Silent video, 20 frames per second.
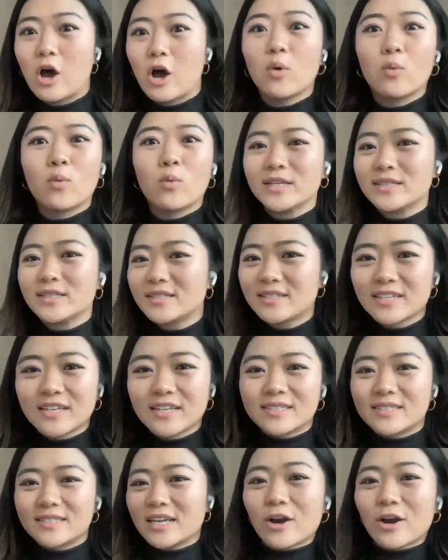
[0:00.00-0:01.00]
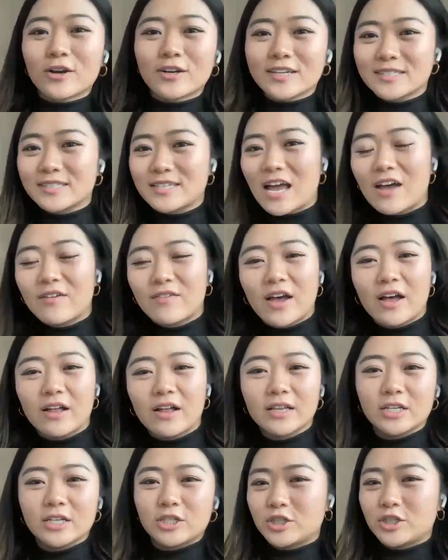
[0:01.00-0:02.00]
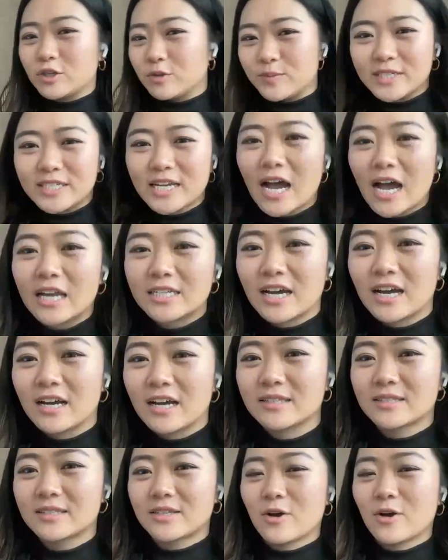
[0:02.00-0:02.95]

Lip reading: oh, once Sarah doesn't have Helen, she'll be tied to us.